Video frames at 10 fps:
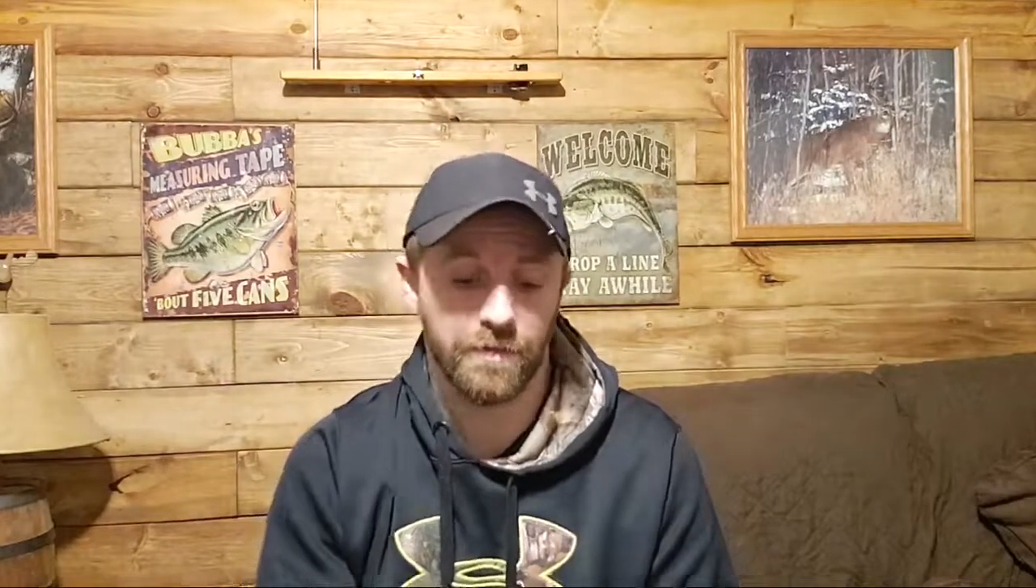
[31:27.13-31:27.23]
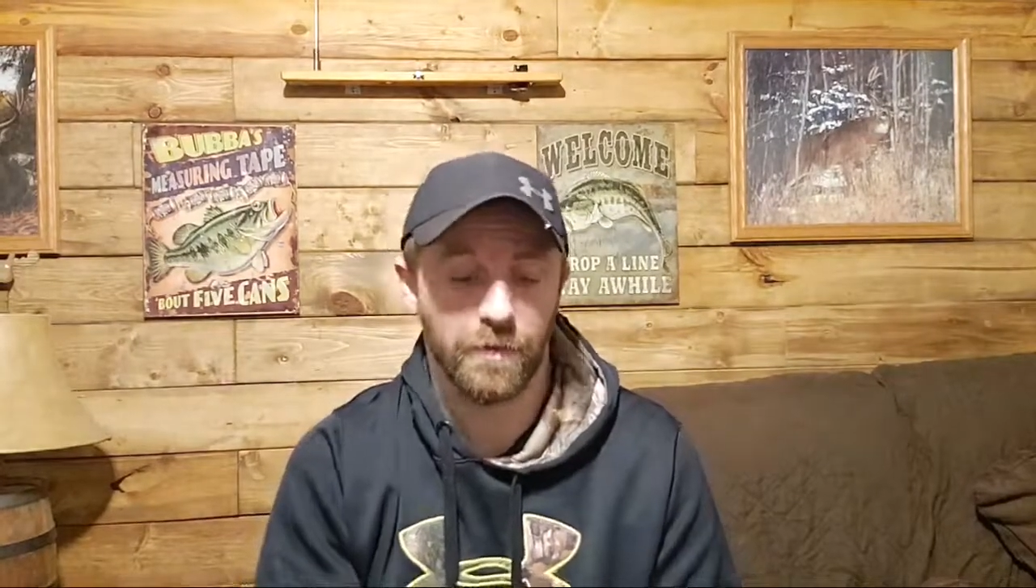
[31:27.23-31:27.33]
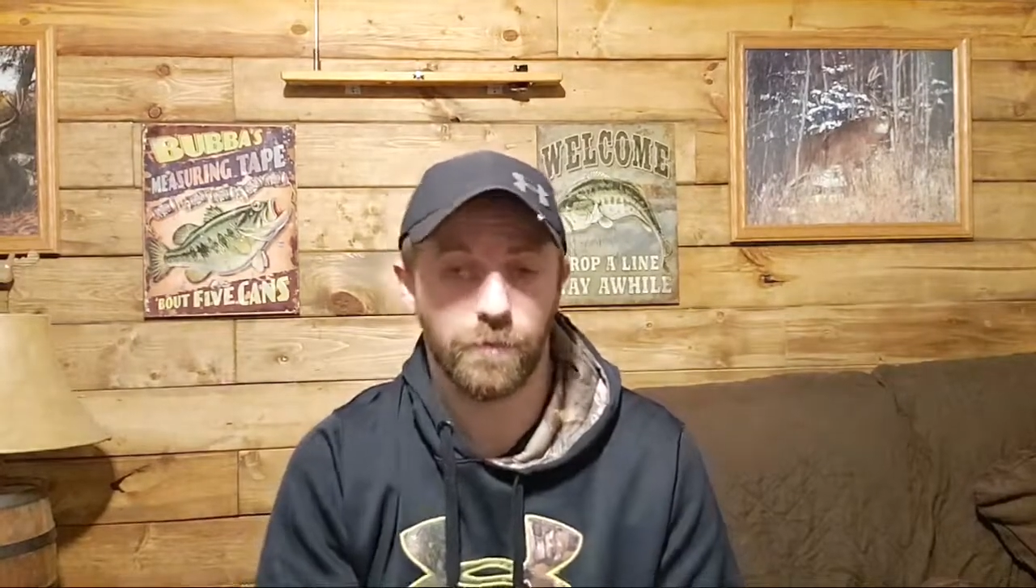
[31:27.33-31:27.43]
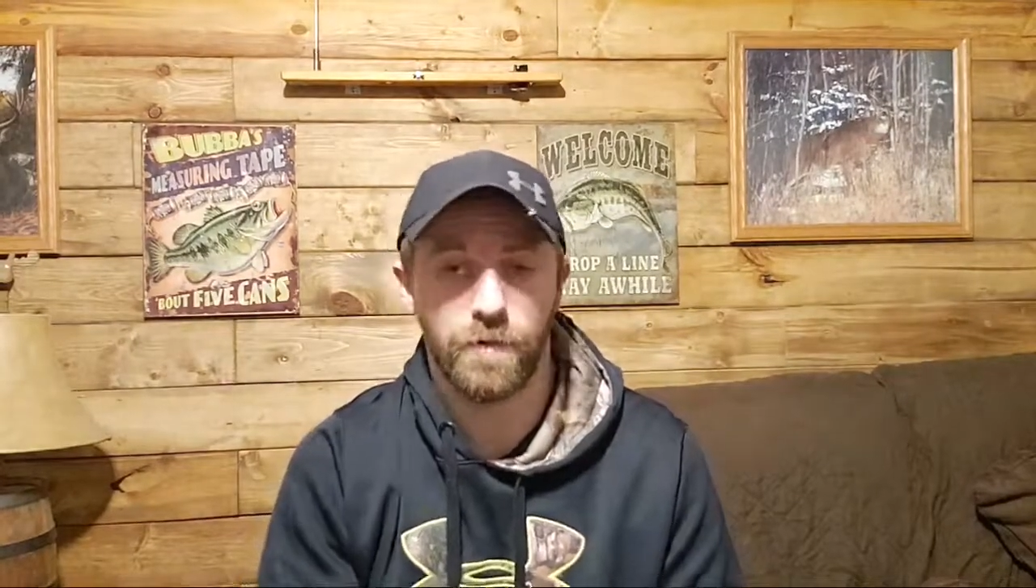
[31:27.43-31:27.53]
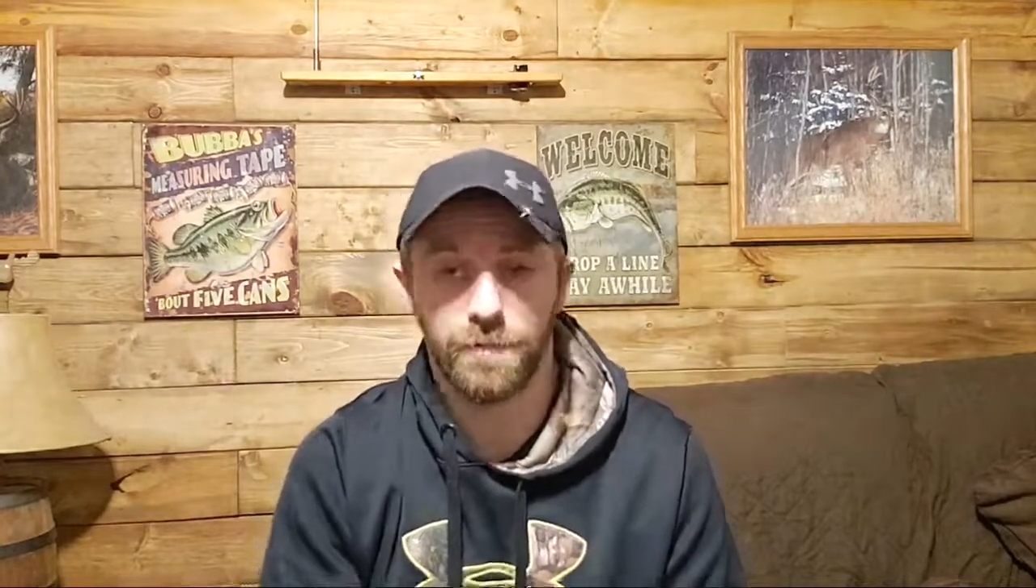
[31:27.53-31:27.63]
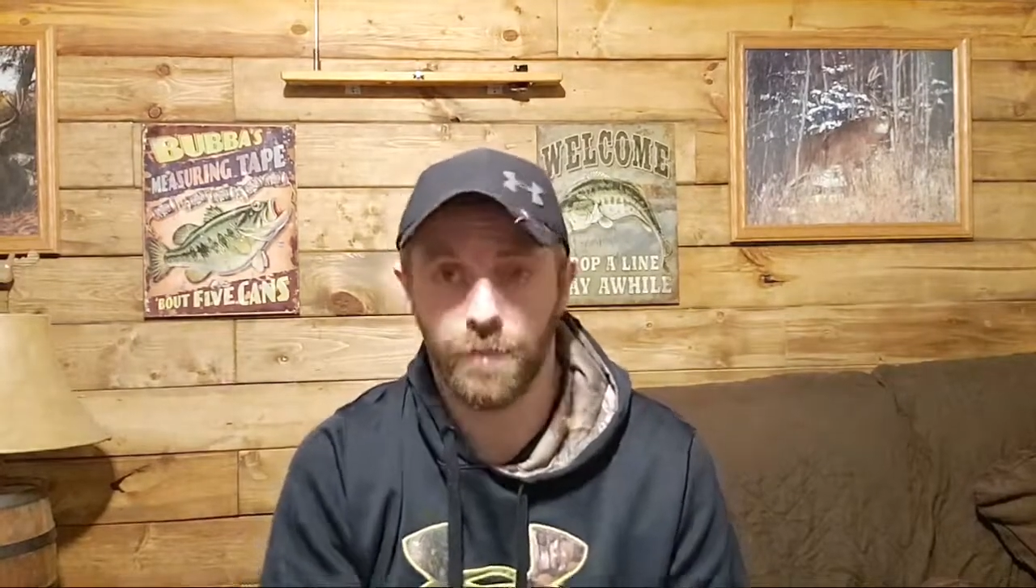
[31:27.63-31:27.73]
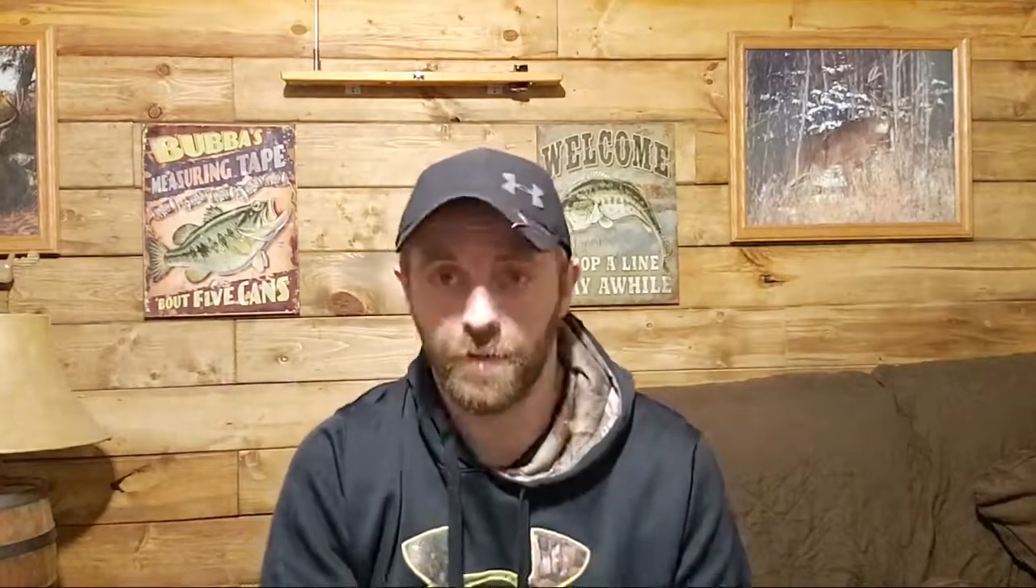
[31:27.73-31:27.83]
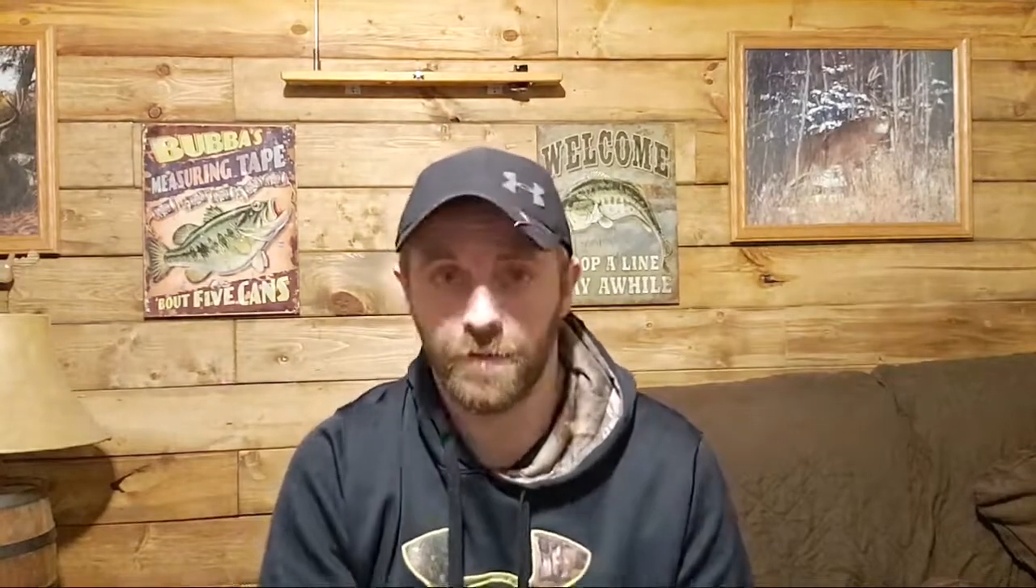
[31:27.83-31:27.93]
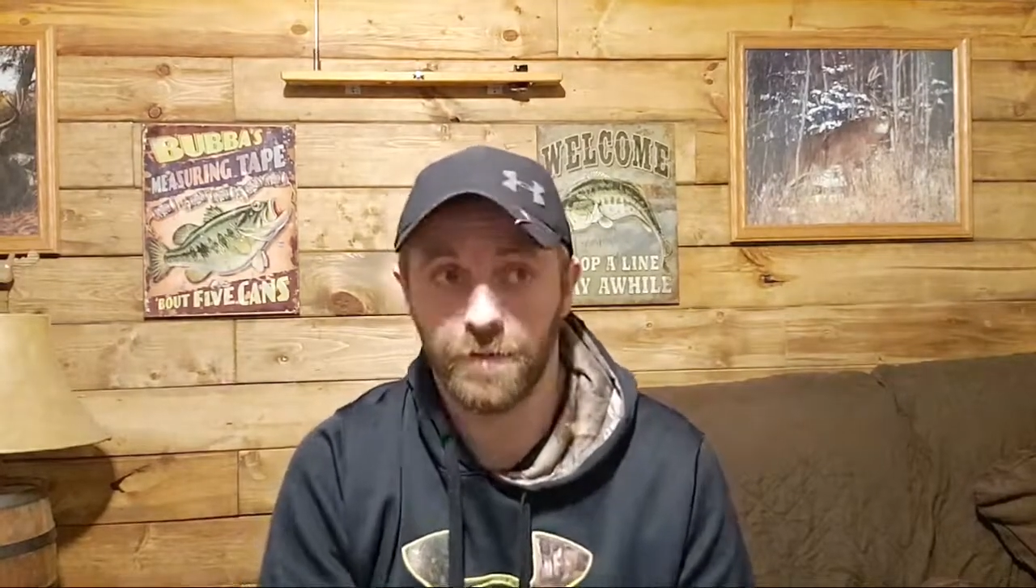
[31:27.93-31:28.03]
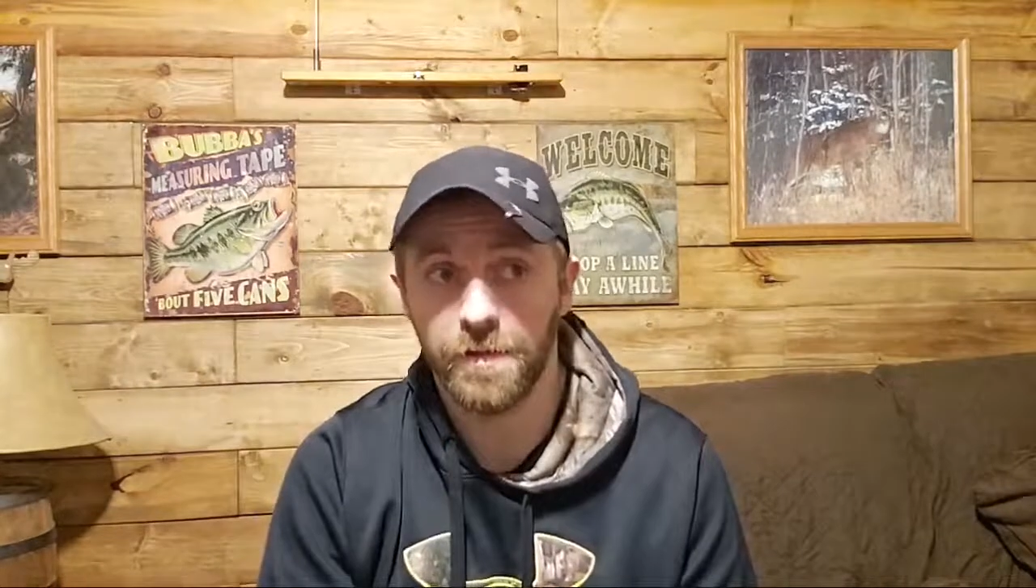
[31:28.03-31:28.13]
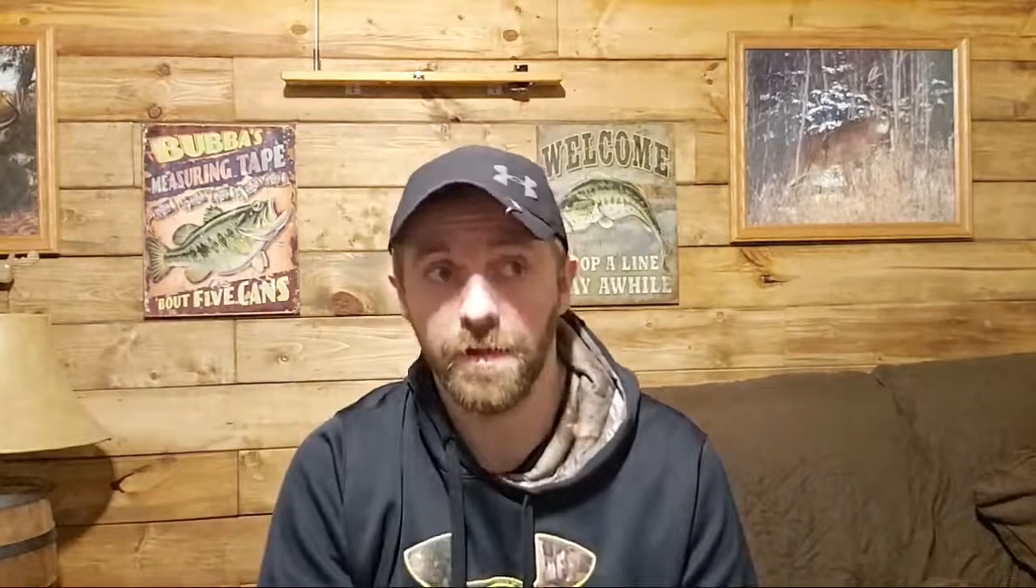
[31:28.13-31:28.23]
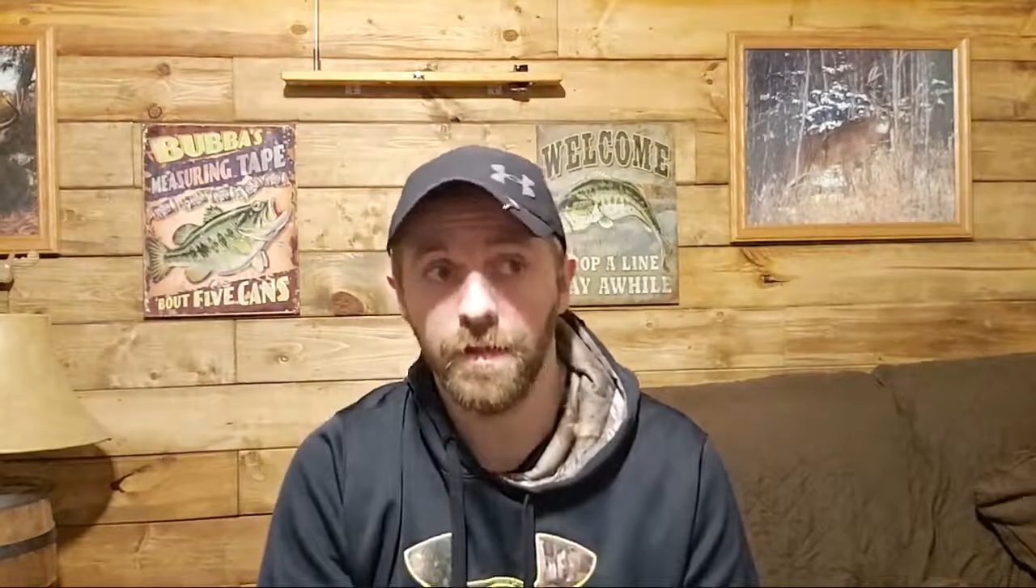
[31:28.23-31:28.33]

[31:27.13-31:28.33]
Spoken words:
little one born